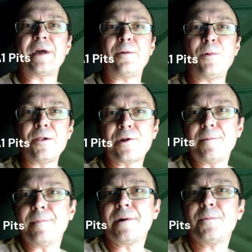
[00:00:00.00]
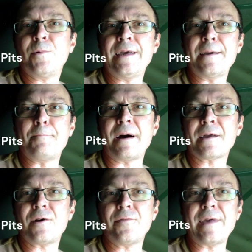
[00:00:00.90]
We're back on the A1
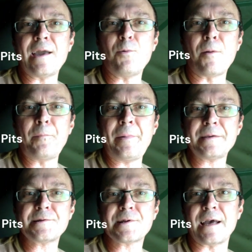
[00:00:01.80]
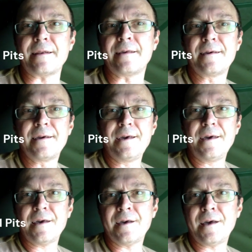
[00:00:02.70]
pits again. I'm here
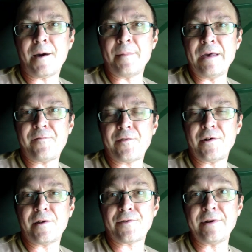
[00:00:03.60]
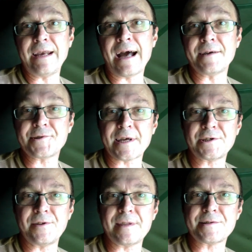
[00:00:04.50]
for a 3-night session this time.
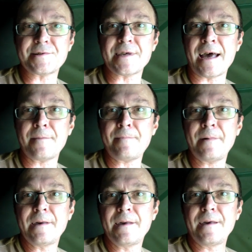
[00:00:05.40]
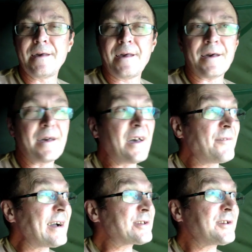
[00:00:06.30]
I'm on
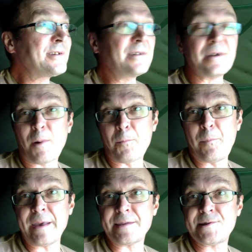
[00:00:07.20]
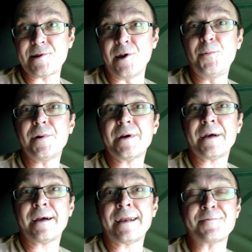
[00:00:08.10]
pit 2 and I've set up on
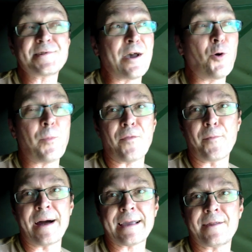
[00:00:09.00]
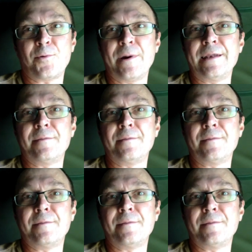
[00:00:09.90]
the back of the wind because